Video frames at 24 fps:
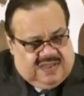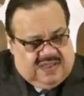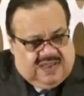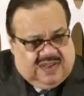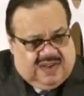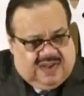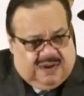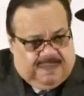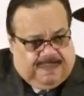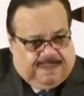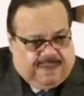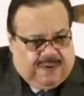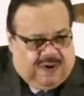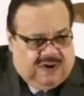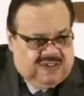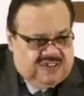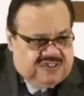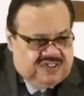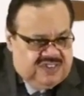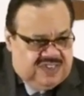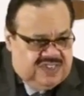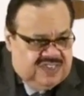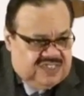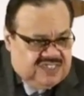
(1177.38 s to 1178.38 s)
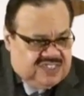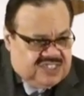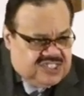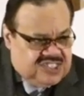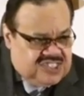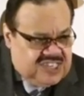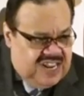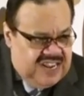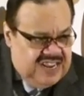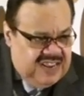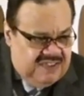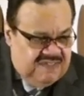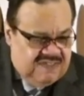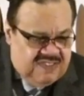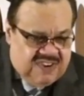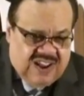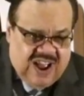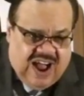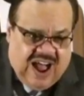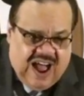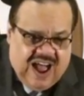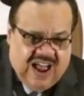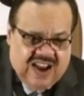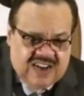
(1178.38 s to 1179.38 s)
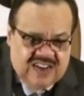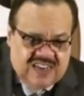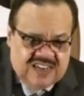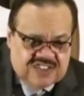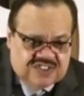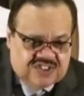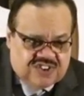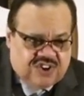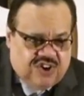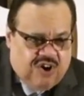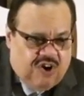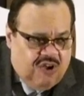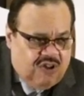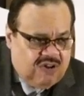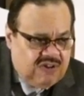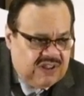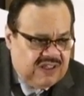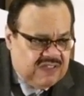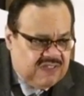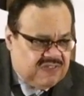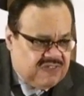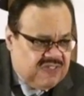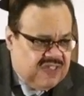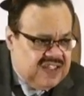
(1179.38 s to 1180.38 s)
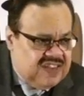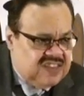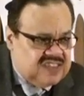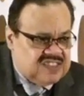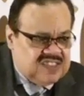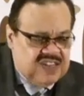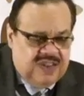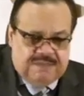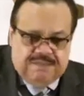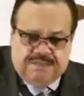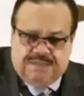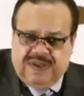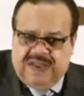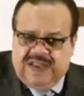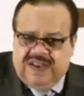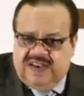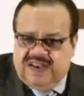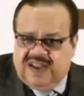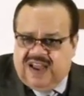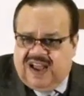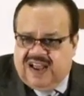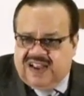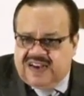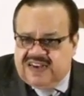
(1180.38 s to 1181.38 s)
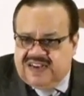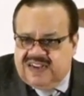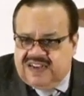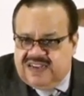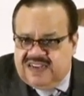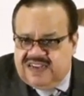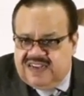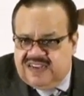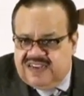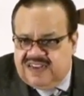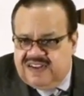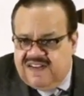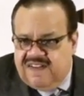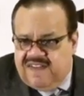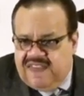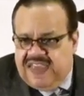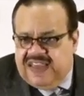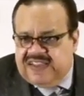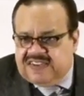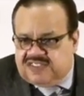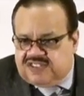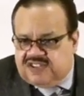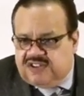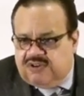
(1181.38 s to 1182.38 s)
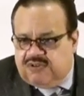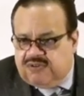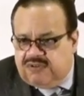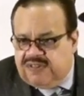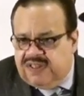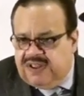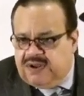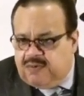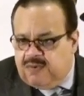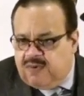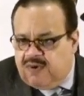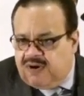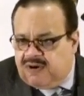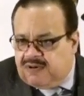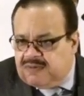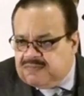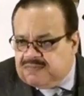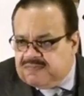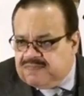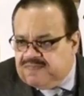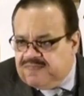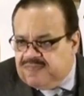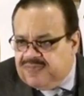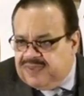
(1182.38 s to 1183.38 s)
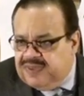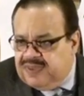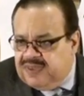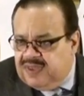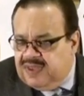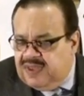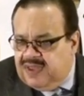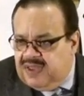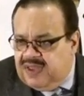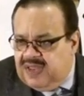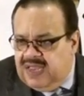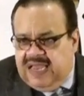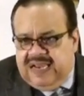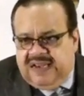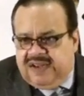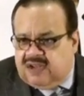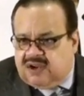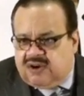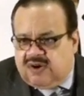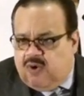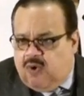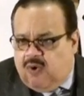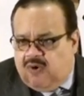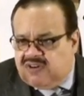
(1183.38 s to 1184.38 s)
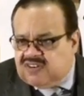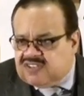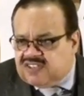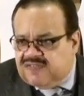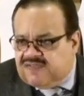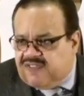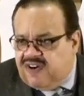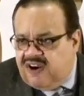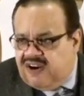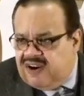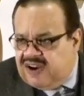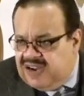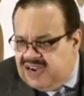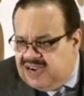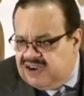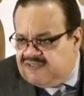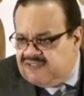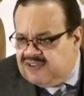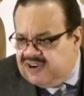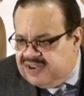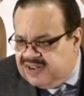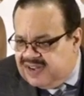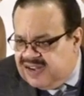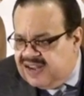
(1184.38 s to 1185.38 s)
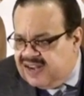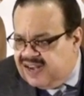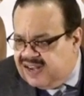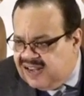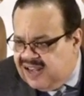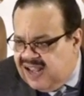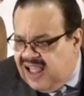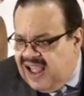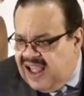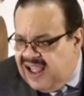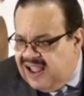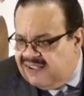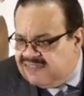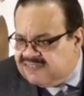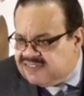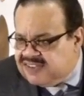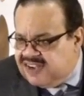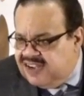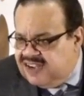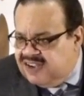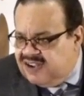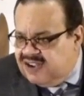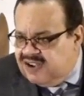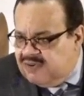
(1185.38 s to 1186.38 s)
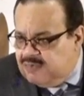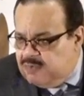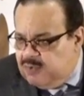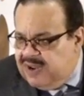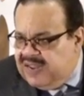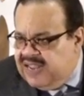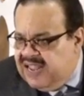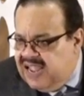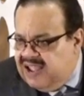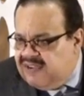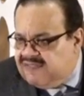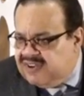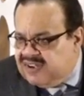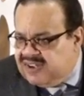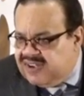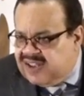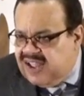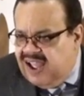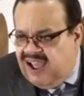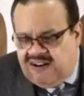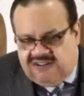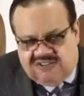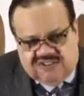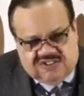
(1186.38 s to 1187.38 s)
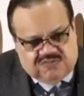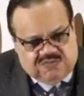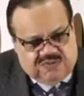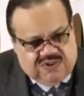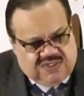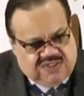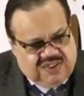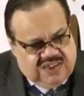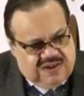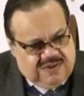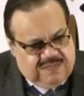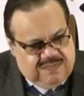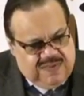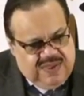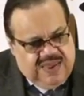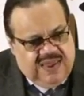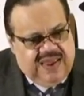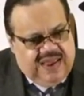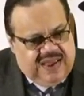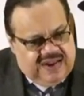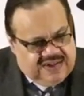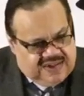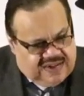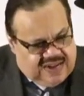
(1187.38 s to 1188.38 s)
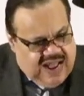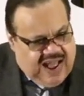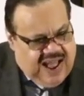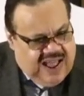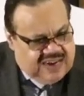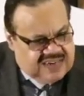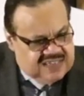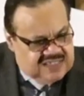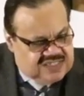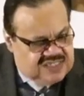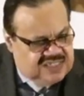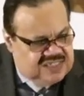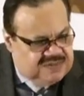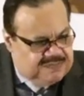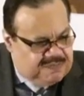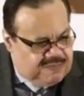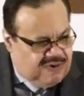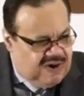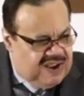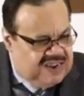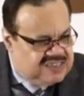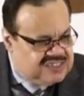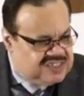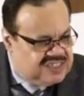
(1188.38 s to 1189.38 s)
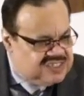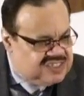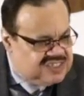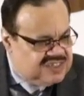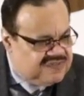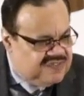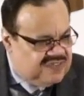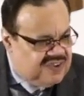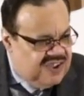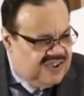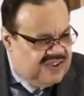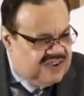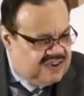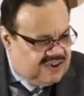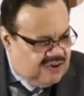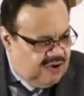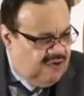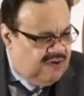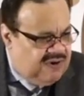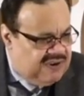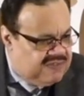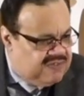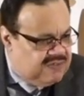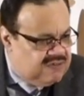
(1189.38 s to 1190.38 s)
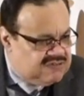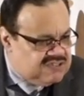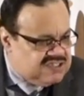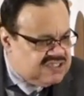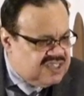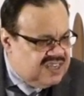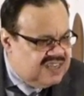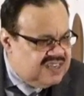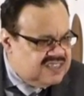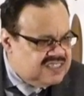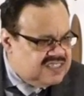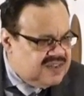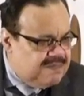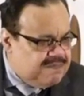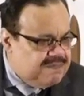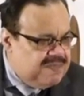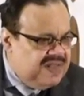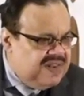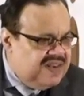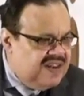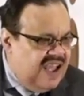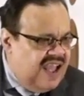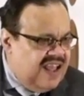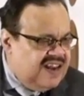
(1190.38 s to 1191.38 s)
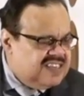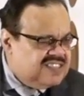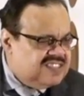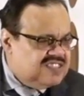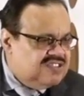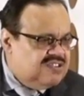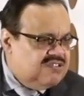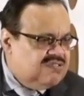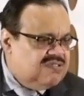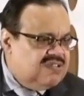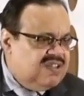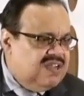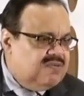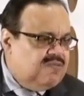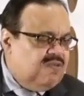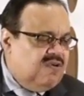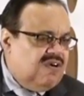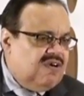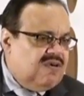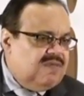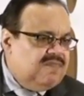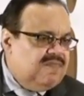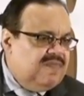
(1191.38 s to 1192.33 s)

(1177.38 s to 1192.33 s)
a person is saved, God is calling things that be not as though they were. In the course of our everyday lives, we have encounters with him, and God is in the process of calling those things that be not as though they were.